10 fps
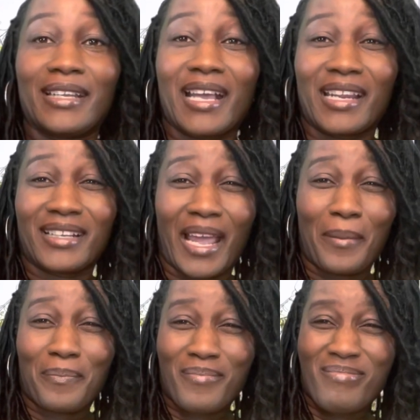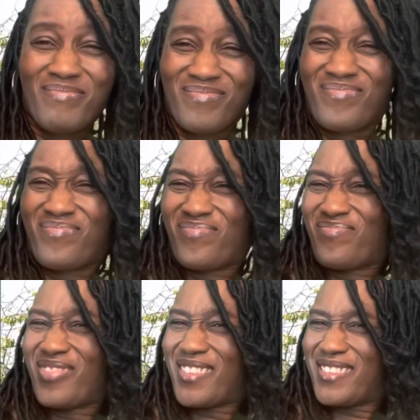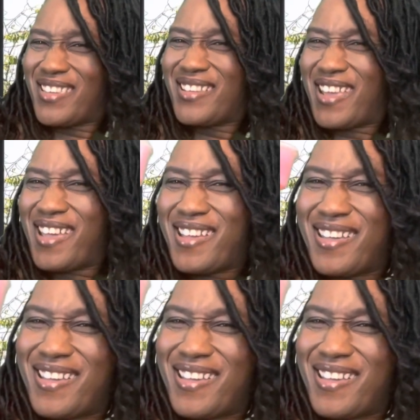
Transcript: They got it like, get that?